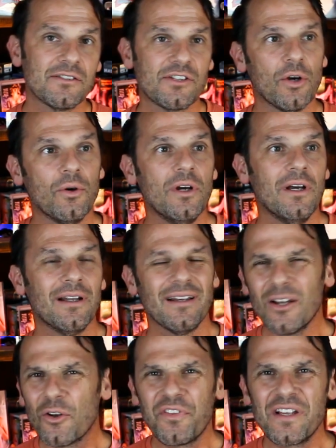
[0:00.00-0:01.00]
So
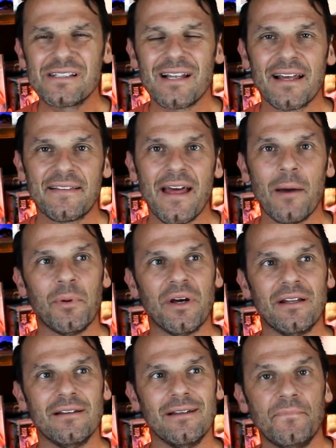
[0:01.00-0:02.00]
little things like that,
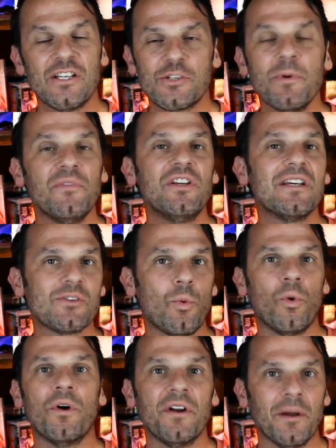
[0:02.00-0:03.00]
but this movie doesn't
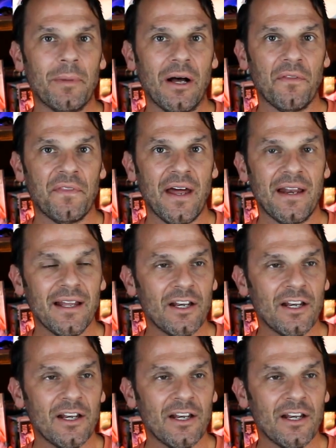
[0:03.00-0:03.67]
worry about that.